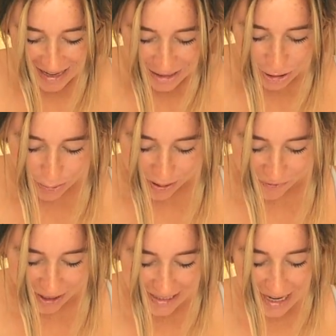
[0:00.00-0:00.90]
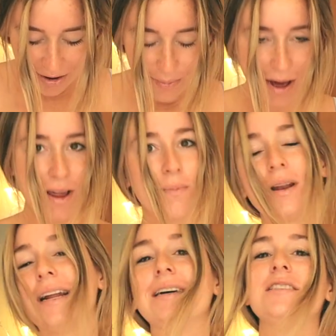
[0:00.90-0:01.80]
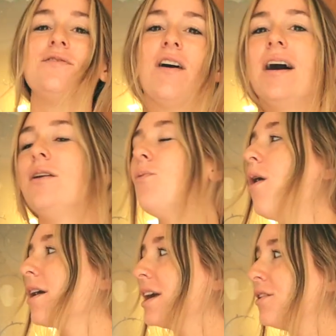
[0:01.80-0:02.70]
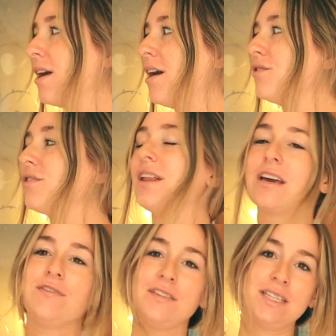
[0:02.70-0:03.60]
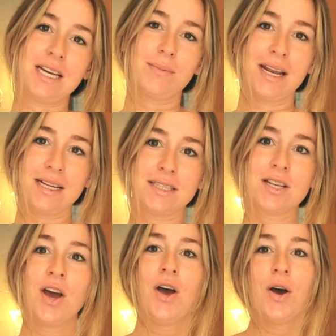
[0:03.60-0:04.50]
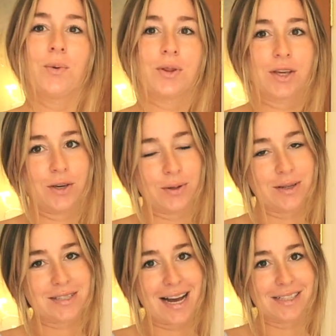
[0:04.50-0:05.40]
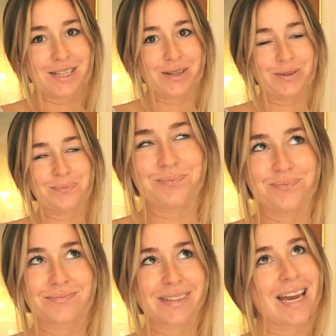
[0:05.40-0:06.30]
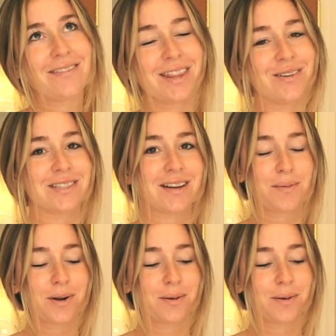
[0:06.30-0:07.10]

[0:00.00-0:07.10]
don't be freaked out about it, but it is fun walking around for like fifteen minutes with a cute little tattoo, even though it's not